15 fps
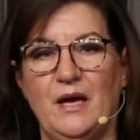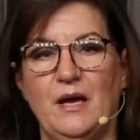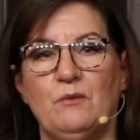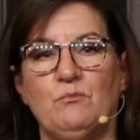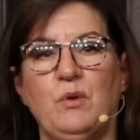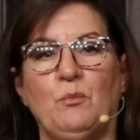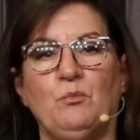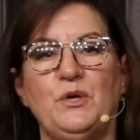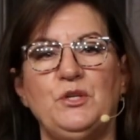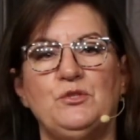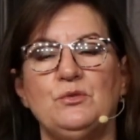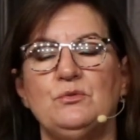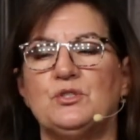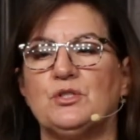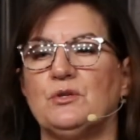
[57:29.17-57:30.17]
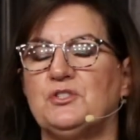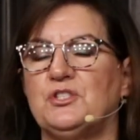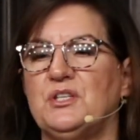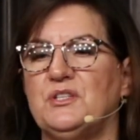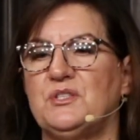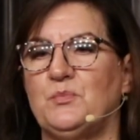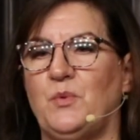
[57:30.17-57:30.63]
And when we do church
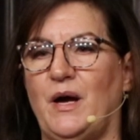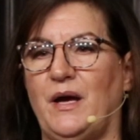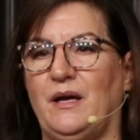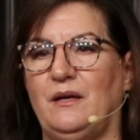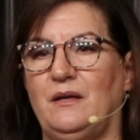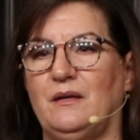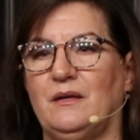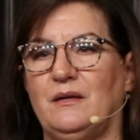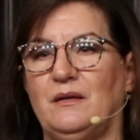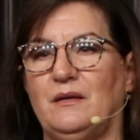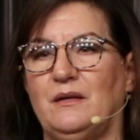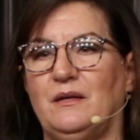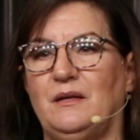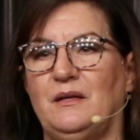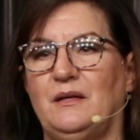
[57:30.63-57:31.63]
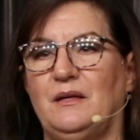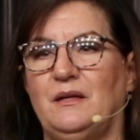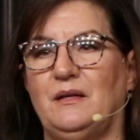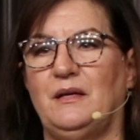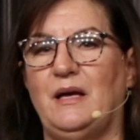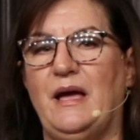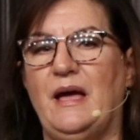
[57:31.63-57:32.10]
his way,
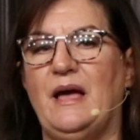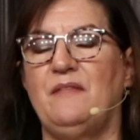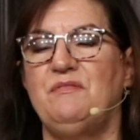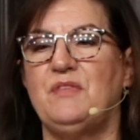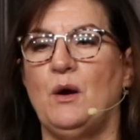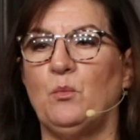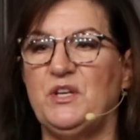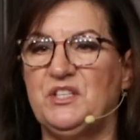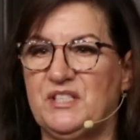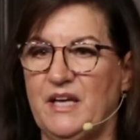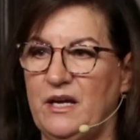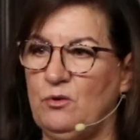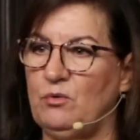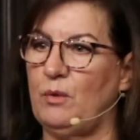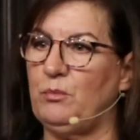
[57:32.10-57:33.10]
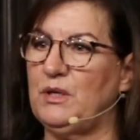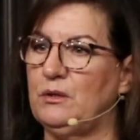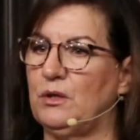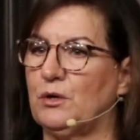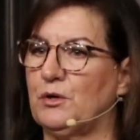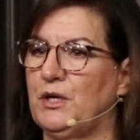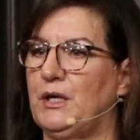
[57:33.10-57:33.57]
and then we take what we
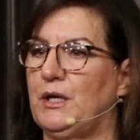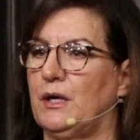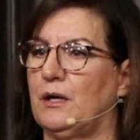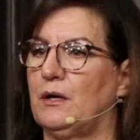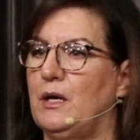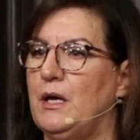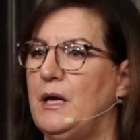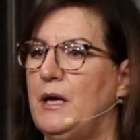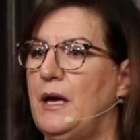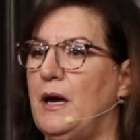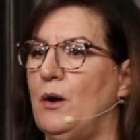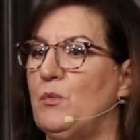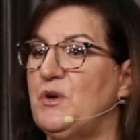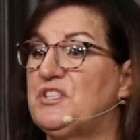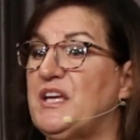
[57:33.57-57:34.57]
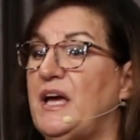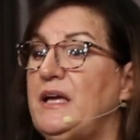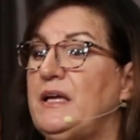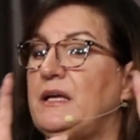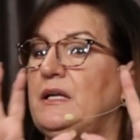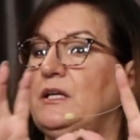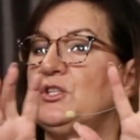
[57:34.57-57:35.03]
learn here, and we
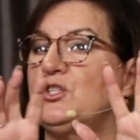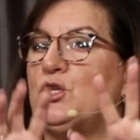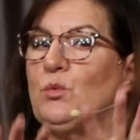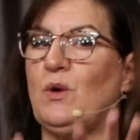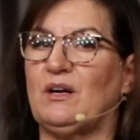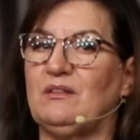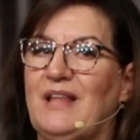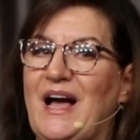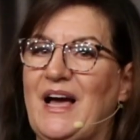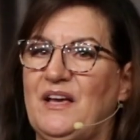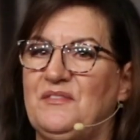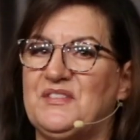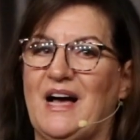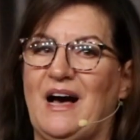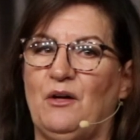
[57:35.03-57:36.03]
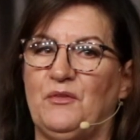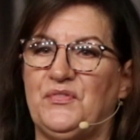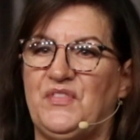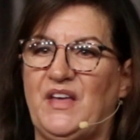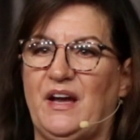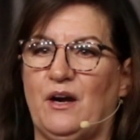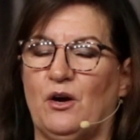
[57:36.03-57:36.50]
take it into our lives
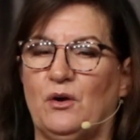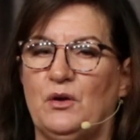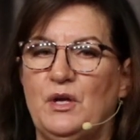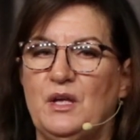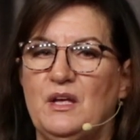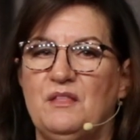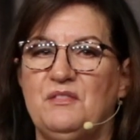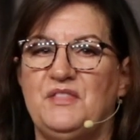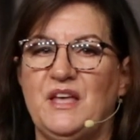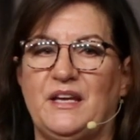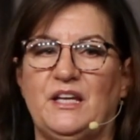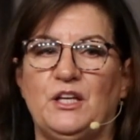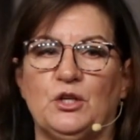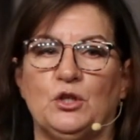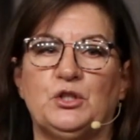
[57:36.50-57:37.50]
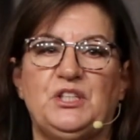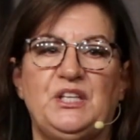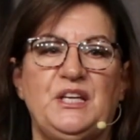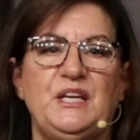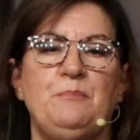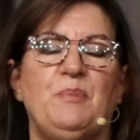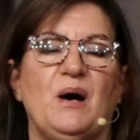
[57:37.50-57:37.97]
out there, then it'll
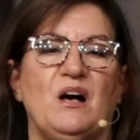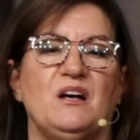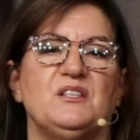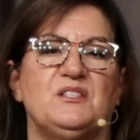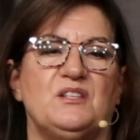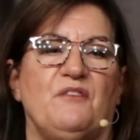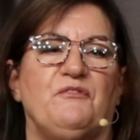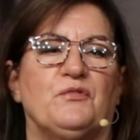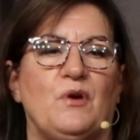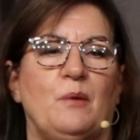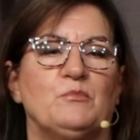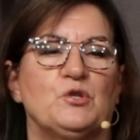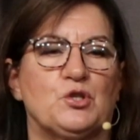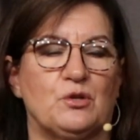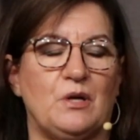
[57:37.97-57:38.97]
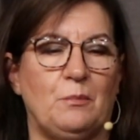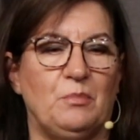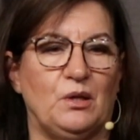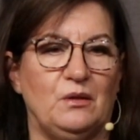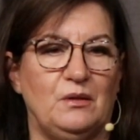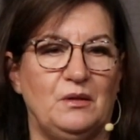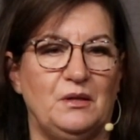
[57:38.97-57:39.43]
keep us from
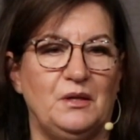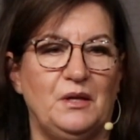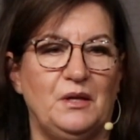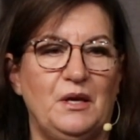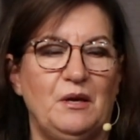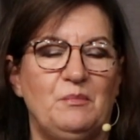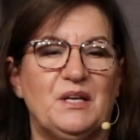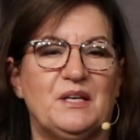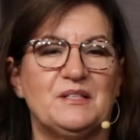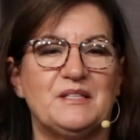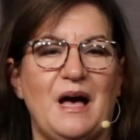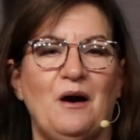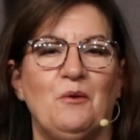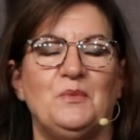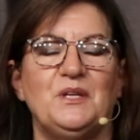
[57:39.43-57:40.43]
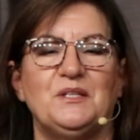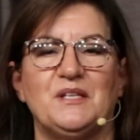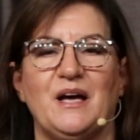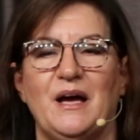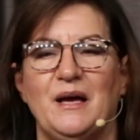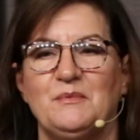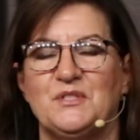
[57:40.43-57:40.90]
trouble. Because how many
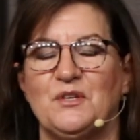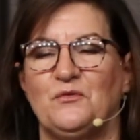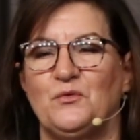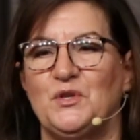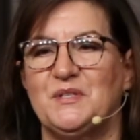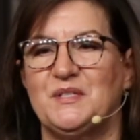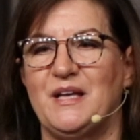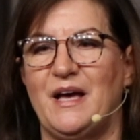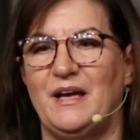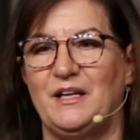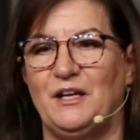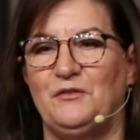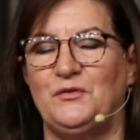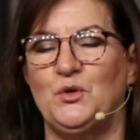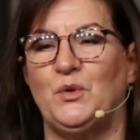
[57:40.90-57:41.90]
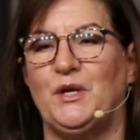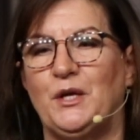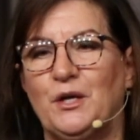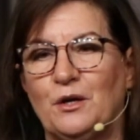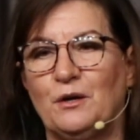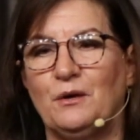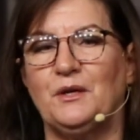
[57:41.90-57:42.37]
times have we said, if you
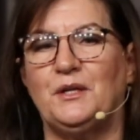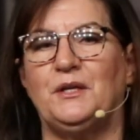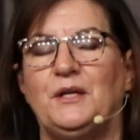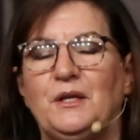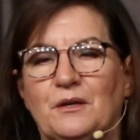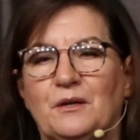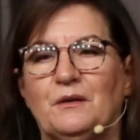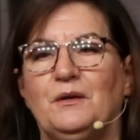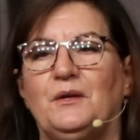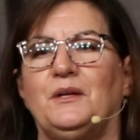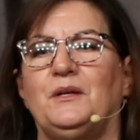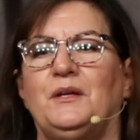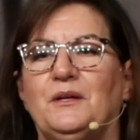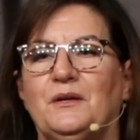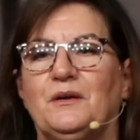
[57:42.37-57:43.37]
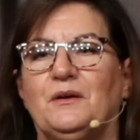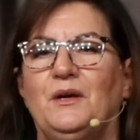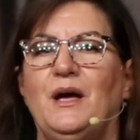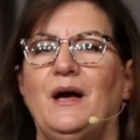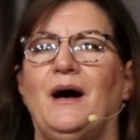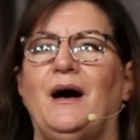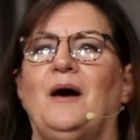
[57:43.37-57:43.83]
hear and hear and hear,
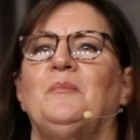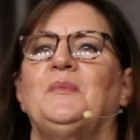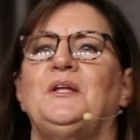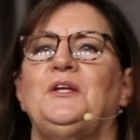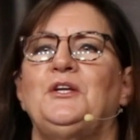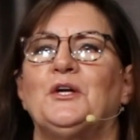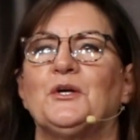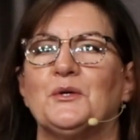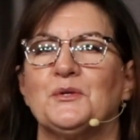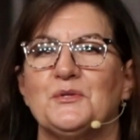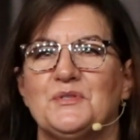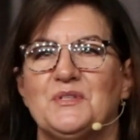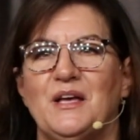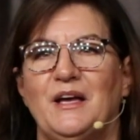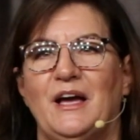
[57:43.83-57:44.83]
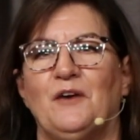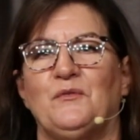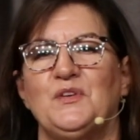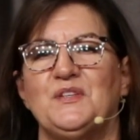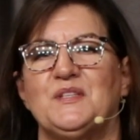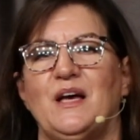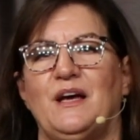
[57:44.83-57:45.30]
how many years have
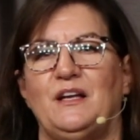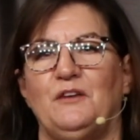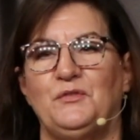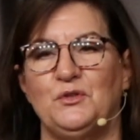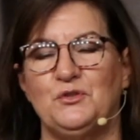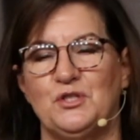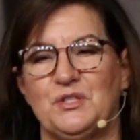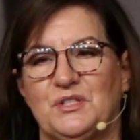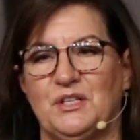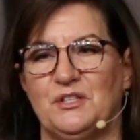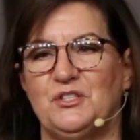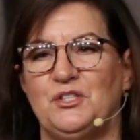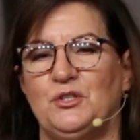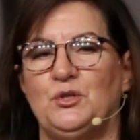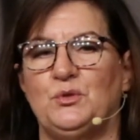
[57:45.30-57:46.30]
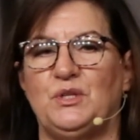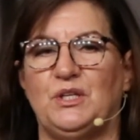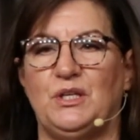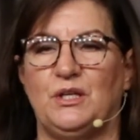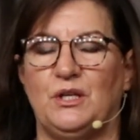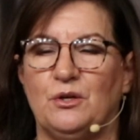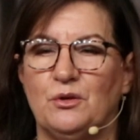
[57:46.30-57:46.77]
we said, if you just continue to
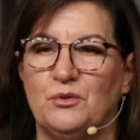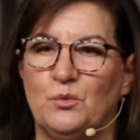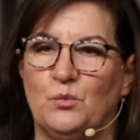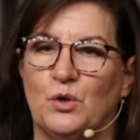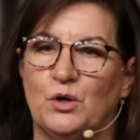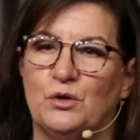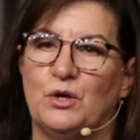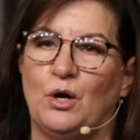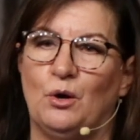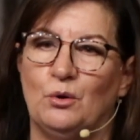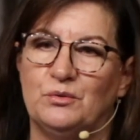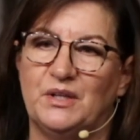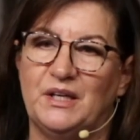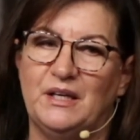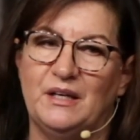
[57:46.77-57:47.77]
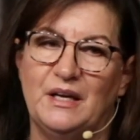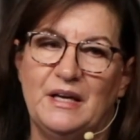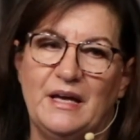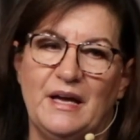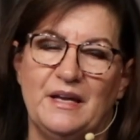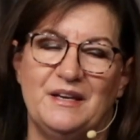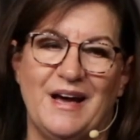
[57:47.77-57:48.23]
hear the word only
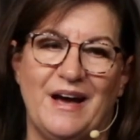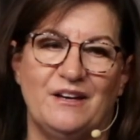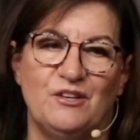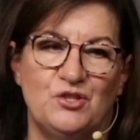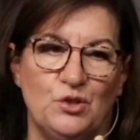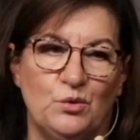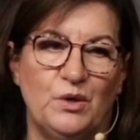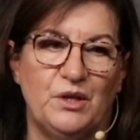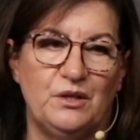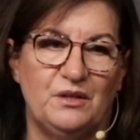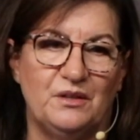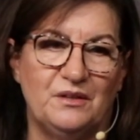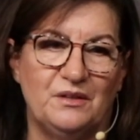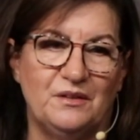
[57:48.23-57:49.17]
and not do it,